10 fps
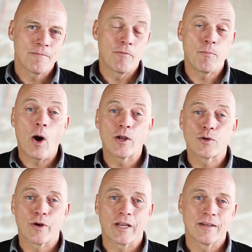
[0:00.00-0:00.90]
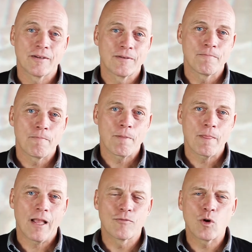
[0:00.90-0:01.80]
of pondering,
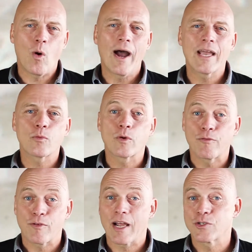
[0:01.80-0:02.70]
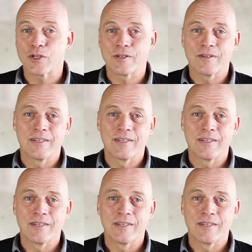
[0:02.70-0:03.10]
of quiet reflection.